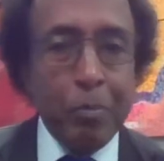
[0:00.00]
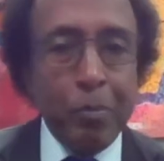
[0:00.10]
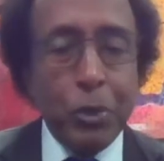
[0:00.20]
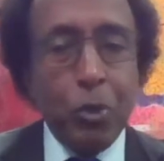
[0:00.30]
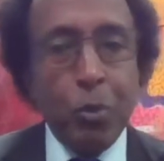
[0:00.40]

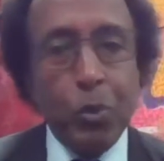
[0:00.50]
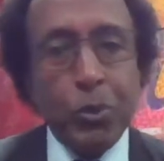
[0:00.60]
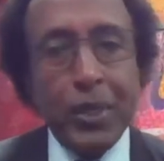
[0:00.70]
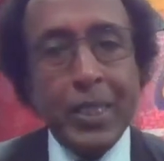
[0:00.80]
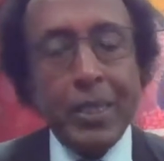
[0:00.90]
Bitcoin
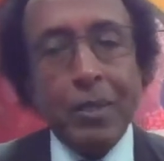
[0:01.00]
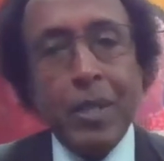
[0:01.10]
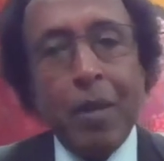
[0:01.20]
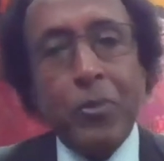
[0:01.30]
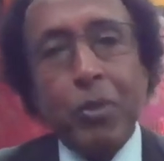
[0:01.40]
was leading,
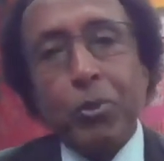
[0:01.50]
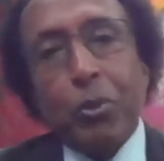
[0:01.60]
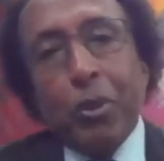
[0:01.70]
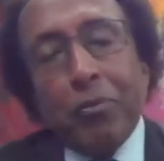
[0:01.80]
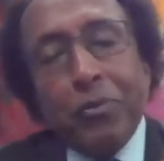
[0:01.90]
there was a
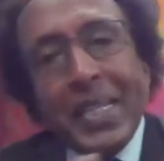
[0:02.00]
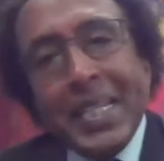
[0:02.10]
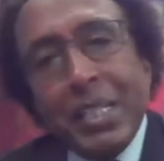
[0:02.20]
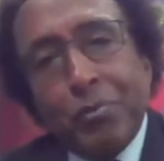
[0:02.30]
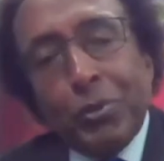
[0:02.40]
lot of
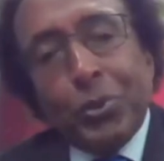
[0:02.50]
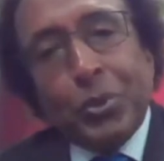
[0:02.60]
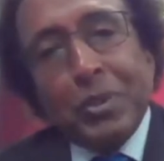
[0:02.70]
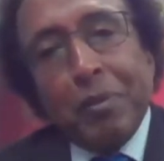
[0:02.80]
negative issues.